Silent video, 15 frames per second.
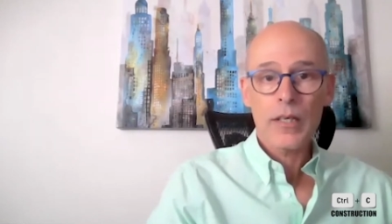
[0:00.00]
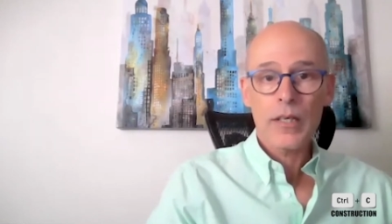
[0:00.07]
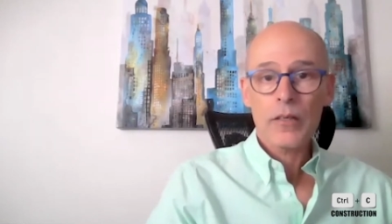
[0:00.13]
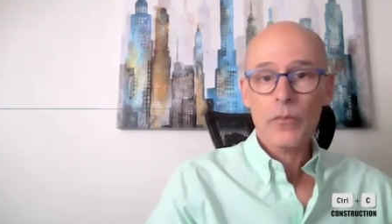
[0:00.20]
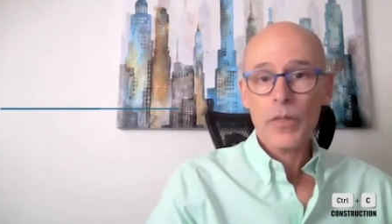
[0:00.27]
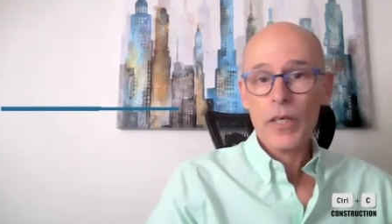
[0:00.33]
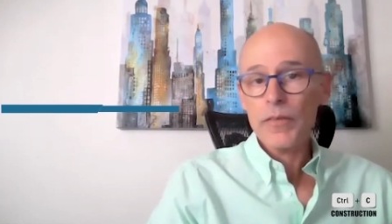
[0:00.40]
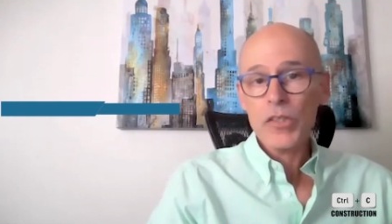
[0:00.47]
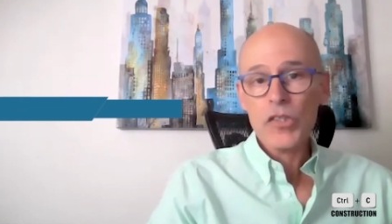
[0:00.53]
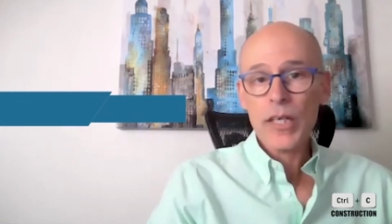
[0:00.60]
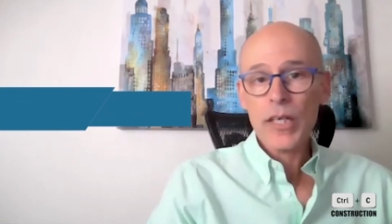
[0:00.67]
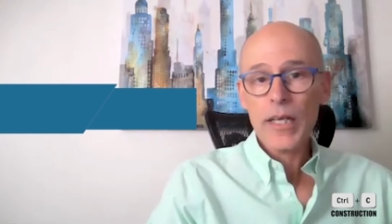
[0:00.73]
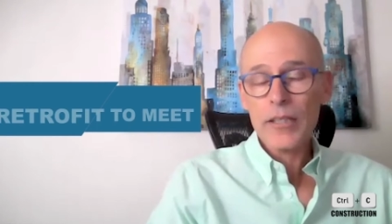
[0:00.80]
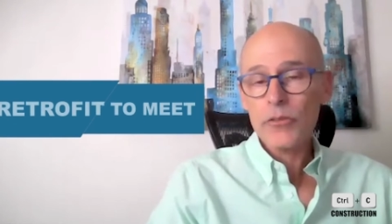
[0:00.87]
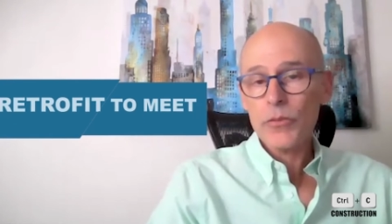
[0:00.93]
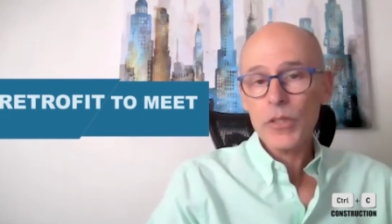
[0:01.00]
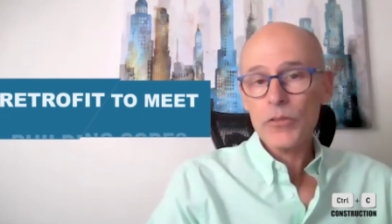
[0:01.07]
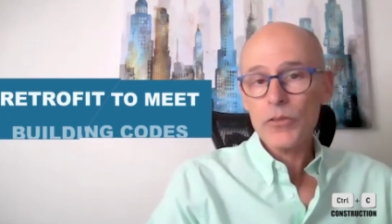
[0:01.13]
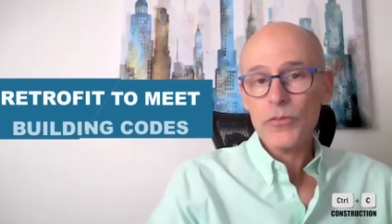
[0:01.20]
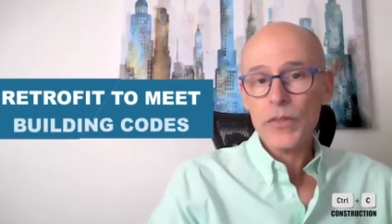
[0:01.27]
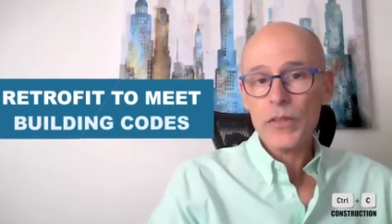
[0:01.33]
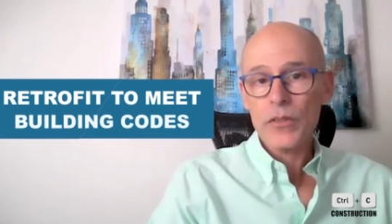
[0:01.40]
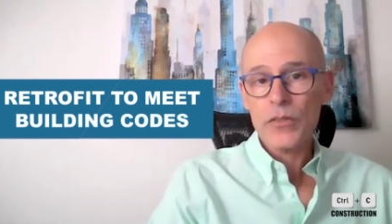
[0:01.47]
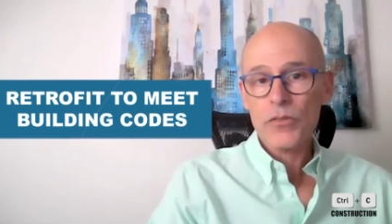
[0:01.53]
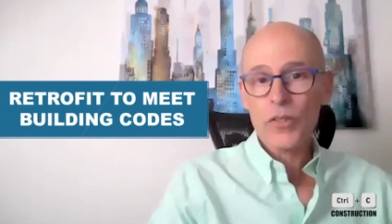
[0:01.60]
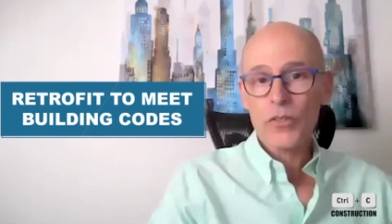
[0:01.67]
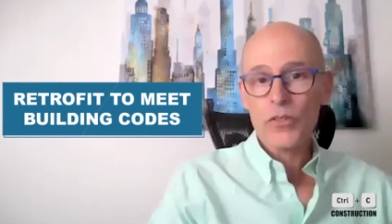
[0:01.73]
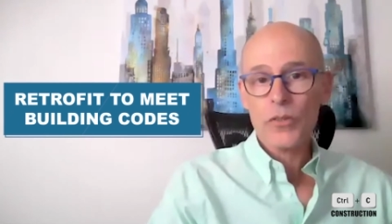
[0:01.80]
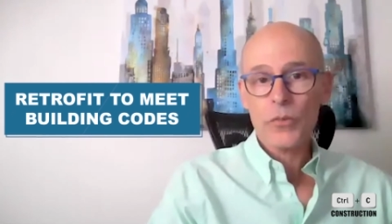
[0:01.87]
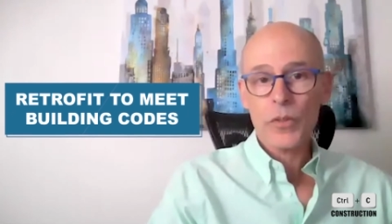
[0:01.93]
We eventually had to retrofit the
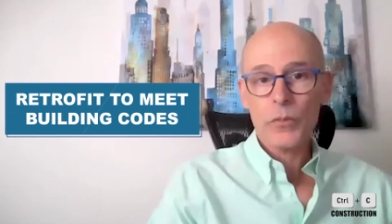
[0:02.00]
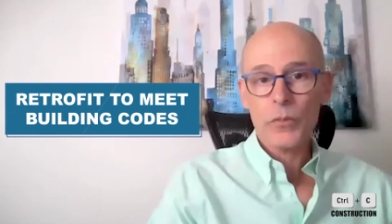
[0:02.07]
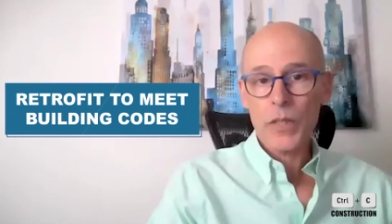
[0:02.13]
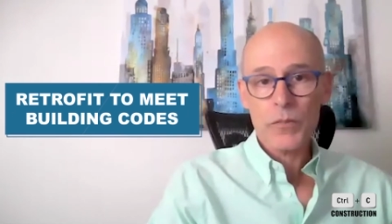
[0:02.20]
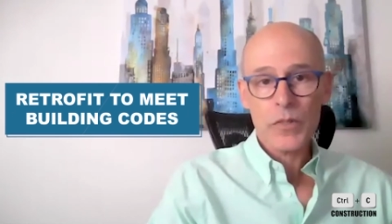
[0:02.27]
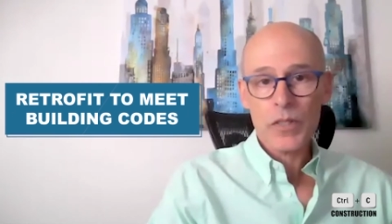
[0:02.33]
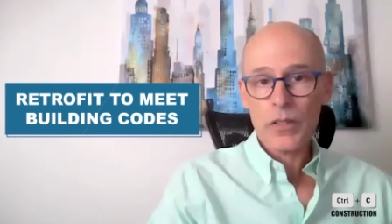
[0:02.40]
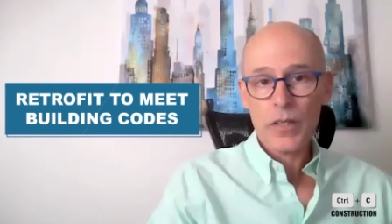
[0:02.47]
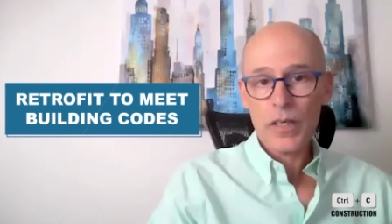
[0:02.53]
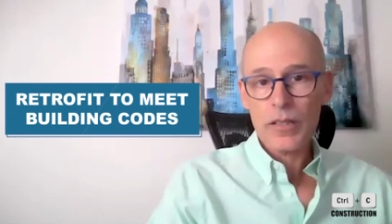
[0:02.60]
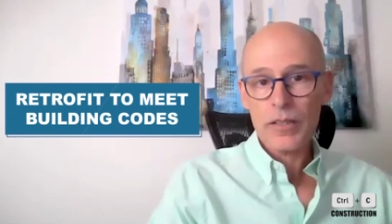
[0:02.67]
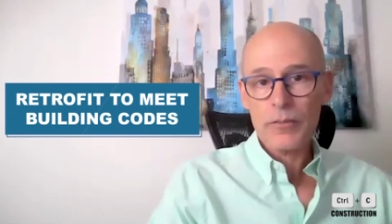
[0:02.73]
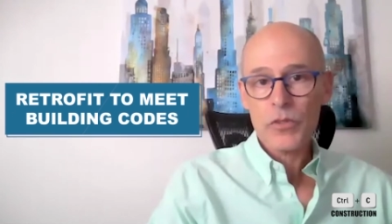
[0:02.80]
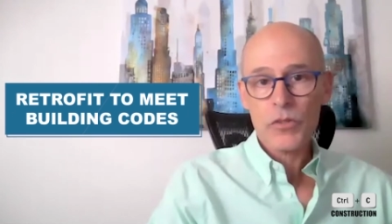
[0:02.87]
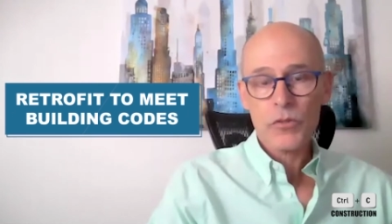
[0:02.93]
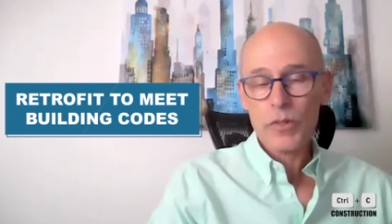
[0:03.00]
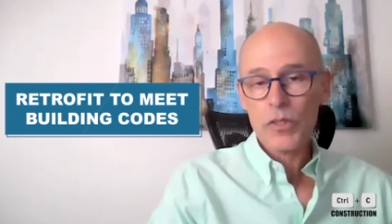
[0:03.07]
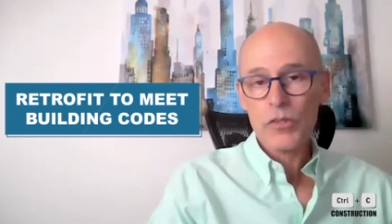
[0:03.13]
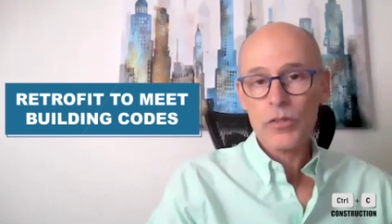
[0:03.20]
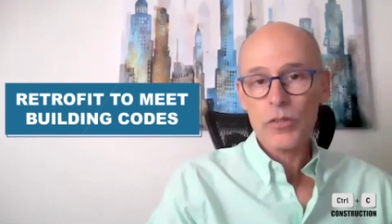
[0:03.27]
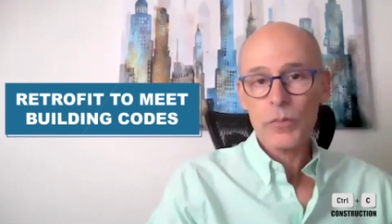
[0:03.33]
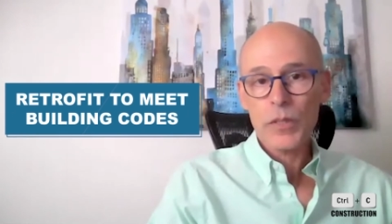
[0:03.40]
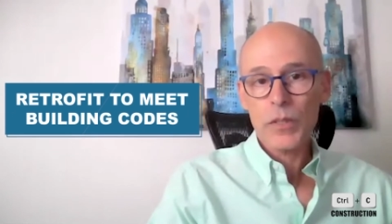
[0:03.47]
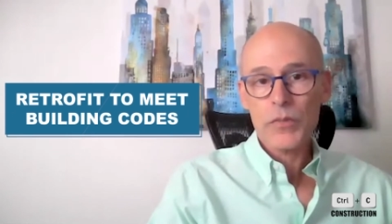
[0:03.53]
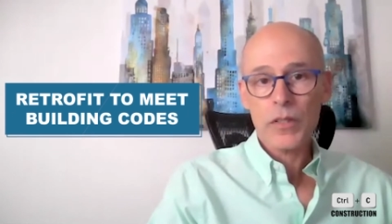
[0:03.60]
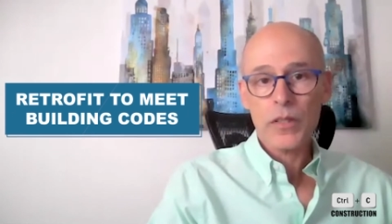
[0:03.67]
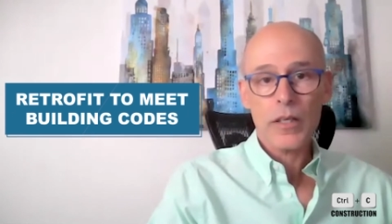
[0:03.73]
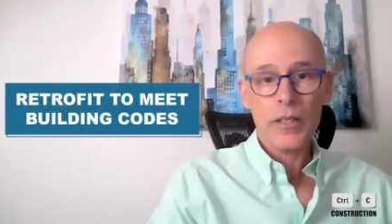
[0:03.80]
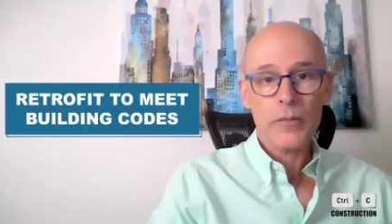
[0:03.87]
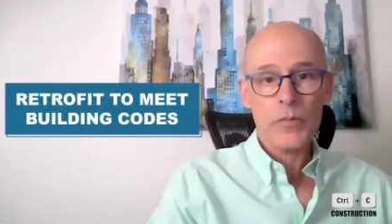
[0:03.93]
structure with beams and columns, traditional beams and
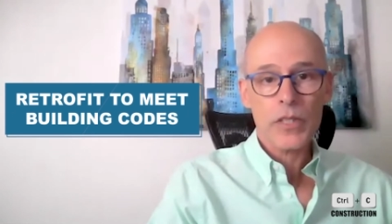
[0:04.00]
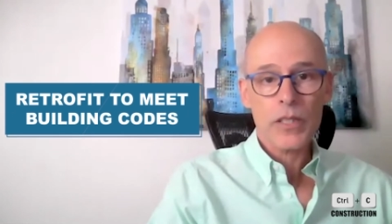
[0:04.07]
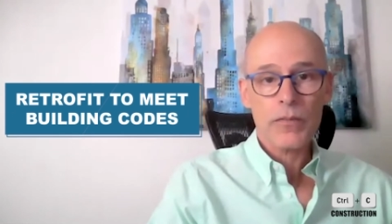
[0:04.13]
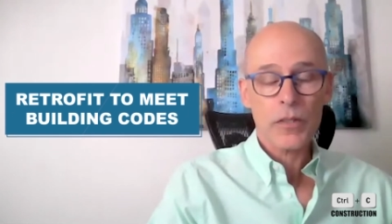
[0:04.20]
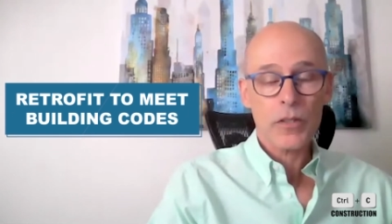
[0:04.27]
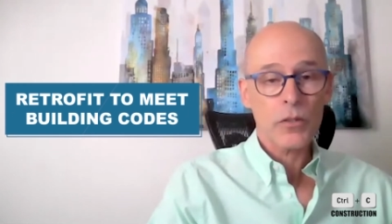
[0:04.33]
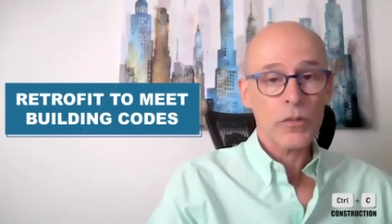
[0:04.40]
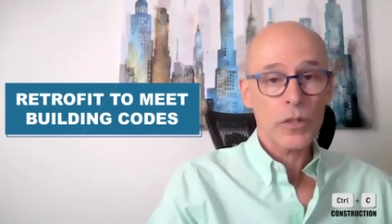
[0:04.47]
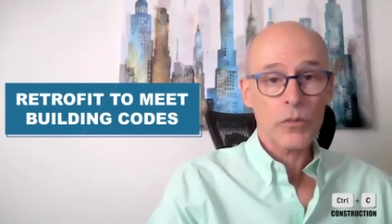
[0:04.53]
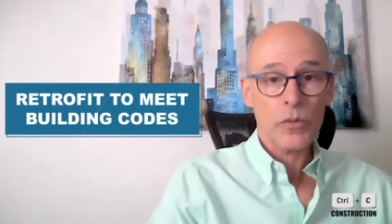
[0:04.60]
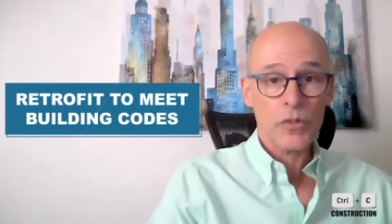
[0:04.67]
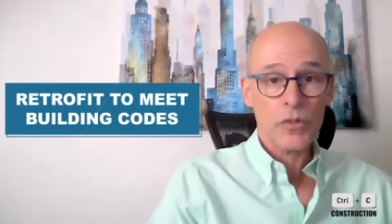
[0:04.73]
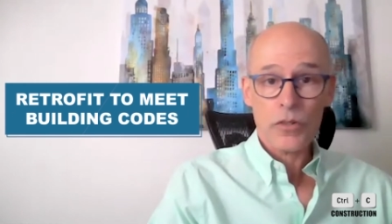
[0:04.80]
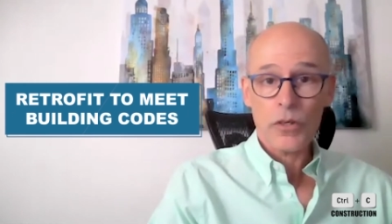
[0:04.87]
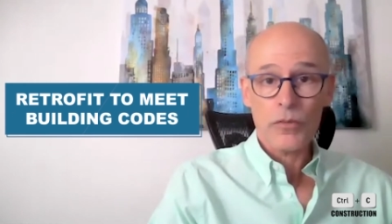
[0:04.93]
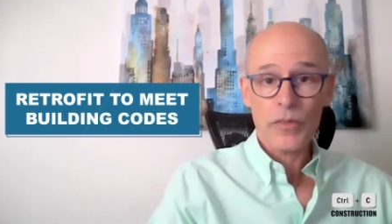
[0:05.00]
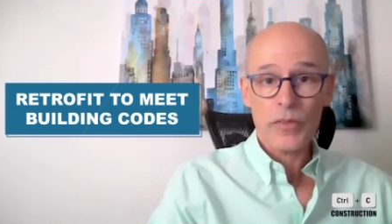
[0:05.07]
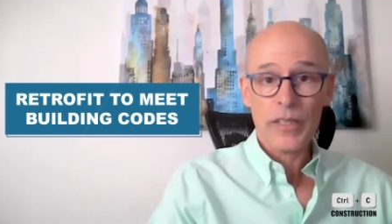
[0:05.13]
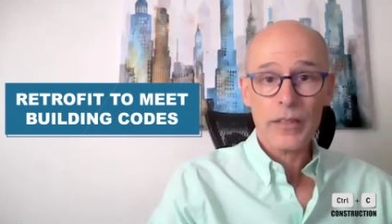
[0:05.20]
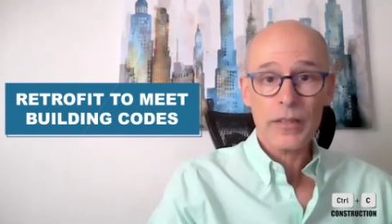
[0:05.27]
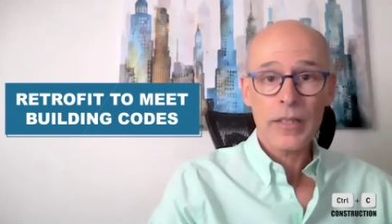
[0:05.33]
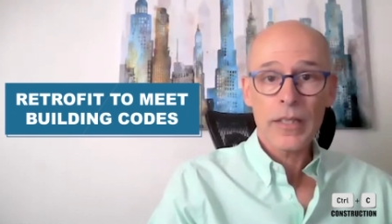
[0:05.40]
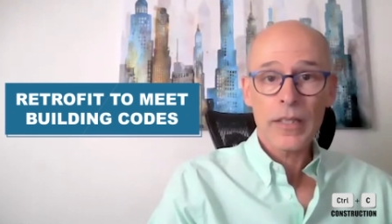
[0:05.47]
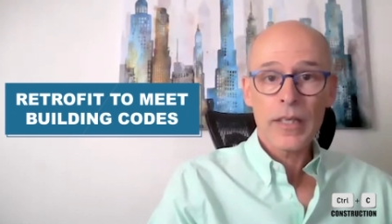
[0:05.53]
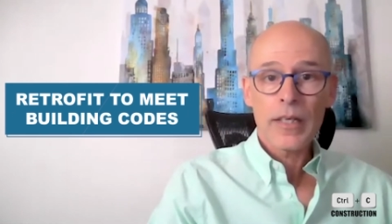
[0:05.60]
columns, even though it was overkill.